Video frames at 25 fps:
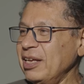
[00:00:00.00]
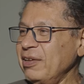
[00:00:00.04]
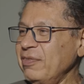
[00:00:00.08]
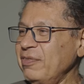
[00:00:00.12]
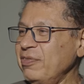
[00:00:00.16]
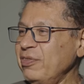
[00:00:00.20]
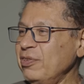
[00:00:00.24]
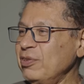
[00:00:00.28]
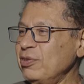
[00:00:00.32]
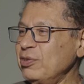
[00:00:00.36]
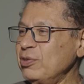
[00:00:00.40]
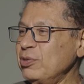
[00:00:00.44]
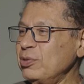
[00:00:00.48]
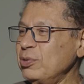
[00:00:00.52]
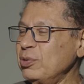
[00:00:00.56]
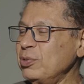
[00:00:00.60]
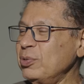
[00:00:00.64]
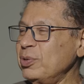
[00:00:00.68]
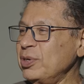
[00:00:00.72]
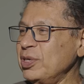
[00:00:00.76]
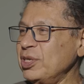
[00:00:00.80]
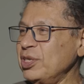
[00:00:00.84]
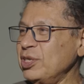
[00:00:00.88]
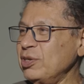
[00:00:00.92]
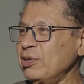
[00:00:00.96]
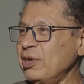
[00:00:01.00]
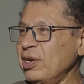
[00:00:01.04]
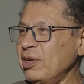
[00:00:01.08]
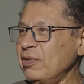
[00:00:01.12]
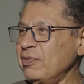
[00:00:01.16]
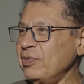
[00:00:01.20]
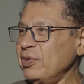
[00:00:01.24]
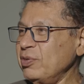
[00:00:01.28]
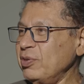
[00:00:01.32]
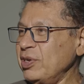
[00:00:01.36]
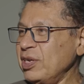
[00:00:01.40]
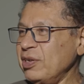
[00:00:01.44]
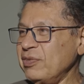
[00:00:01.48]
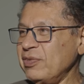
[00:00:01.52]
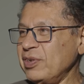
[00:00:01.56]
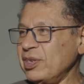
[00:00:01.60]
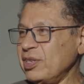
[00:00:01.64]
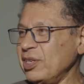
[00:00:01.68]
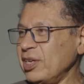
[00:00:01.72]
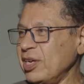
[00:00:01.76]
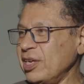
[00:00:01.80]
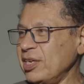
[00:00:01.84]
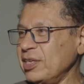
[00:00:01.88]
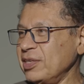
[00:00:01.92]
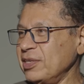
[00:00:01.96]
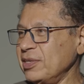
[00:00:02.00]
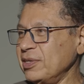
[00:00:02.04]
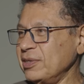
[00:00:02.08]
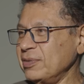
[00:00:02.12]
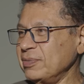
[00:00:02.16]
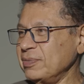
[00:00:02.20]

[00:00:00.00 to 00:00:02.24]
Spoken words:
If you do what you love, you're never tired.